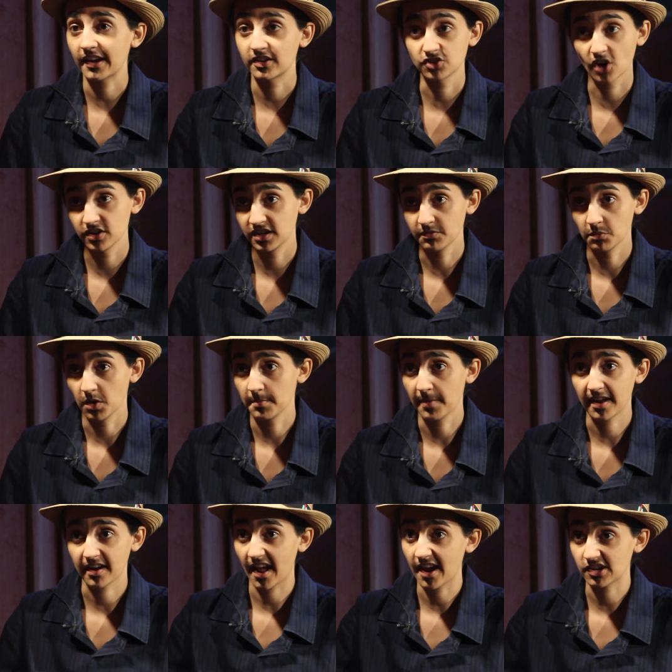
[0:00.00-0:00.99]
Like, don't even worry
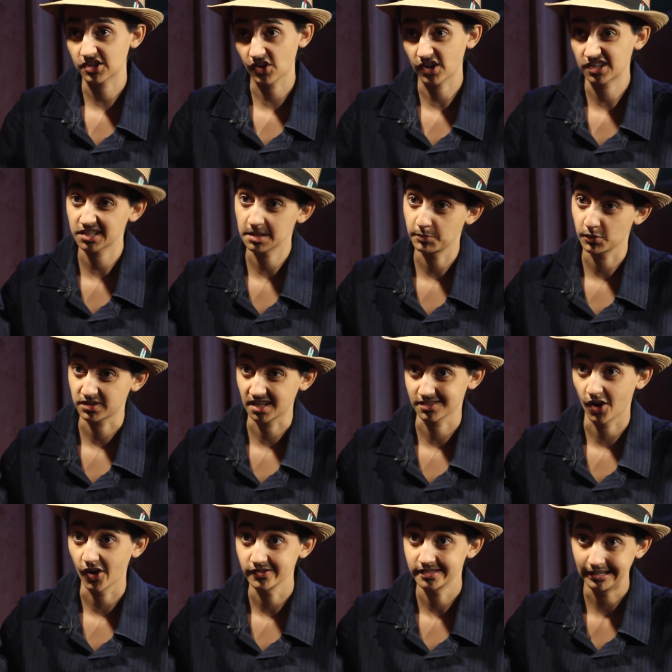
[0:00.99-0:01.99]
about it. I actually booked us
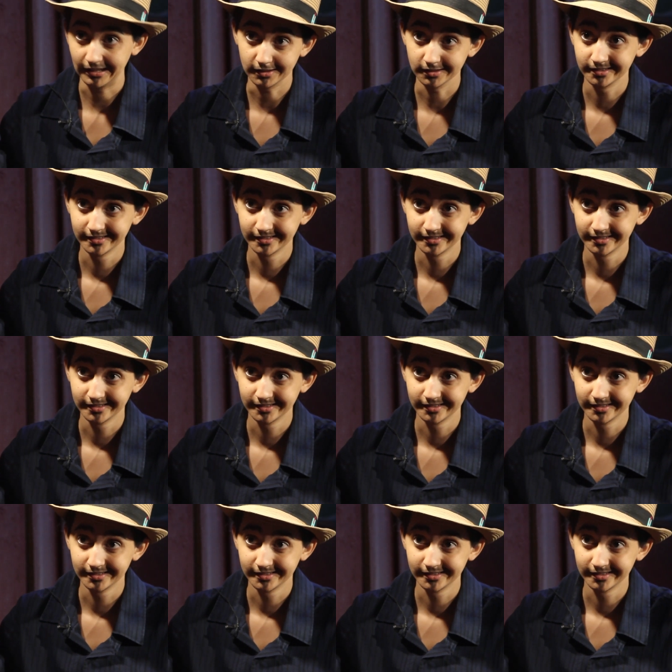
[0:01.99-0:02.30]
a hotel,